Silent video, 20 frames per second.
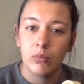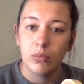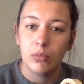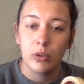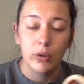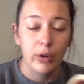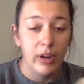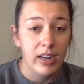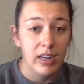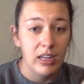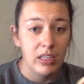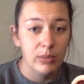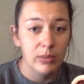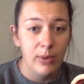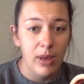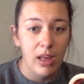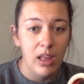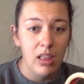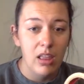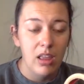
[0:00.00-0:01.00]
great as
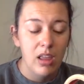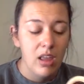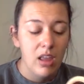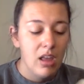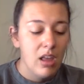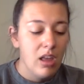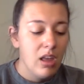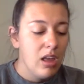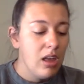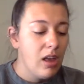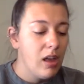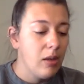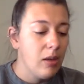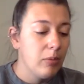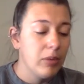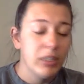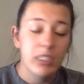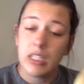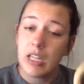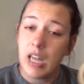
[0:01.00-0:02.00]
well.
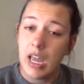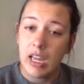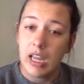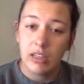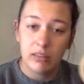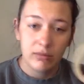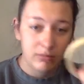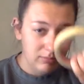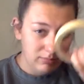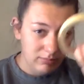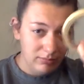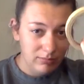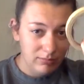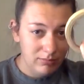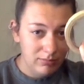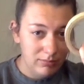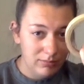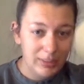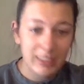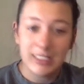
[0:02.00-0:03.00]
But today,
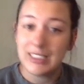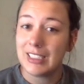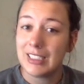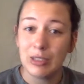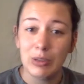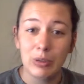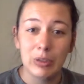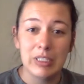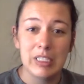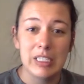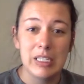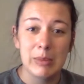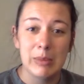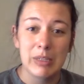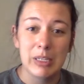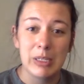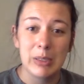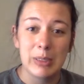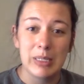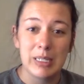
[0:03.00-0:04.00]
you'll see
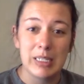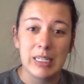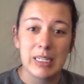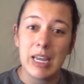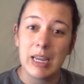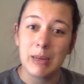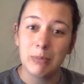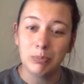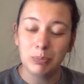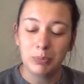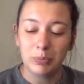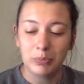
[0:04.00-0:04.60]
me using tape.